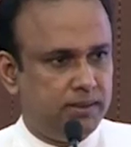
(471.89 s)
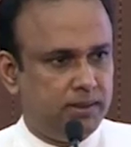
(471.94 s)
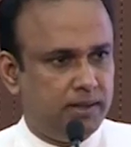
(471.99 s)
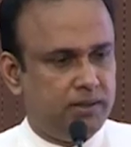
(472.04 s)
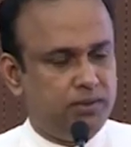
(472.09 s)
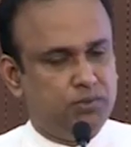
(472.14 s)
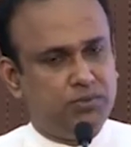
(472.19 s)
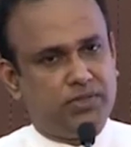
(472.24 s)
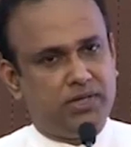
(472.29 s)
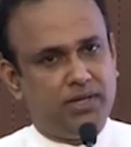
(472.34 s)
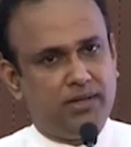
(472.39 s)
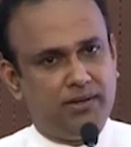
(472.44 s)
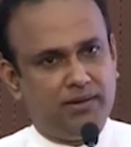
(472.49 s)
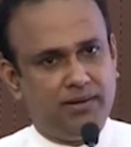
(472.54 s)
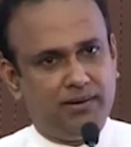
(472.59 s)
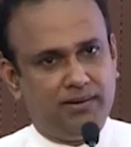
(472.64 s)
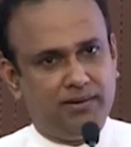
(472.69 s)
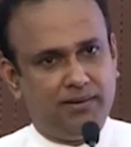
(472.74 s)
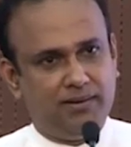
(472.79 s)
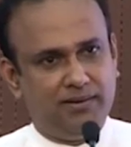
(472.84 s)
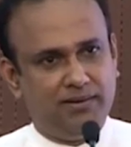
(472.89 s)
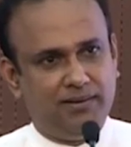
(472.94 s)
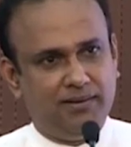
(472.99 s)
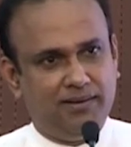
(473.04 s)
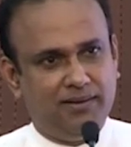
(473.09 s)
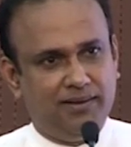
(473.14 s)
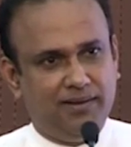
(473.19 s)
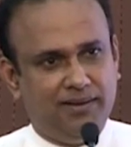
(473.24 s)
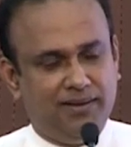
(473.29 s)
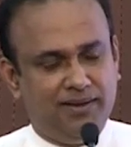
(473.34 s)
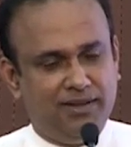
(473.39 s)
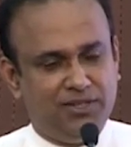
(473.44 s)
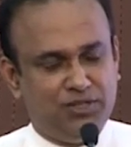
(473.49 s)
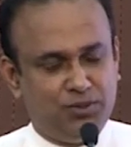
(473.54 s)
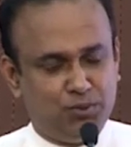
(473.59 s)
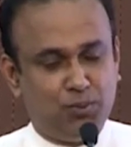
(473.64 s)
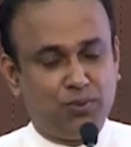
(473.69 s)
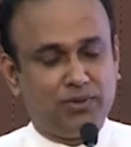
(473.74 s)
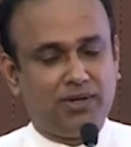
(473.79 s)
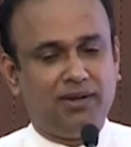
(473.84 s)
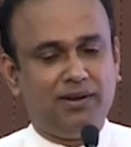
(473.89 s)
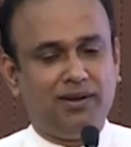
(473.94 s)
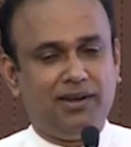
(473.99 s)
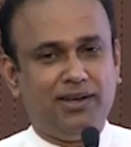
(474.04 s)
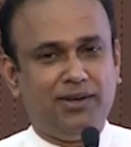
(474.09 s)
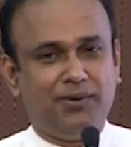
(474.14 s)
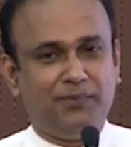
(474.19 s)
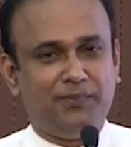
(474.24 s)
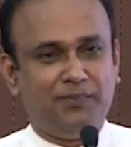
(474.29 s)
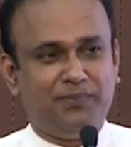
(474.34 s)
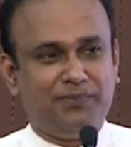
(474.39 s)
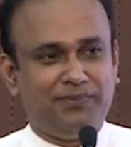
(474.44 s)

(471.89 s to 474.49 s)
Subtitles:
And you said, jokingly,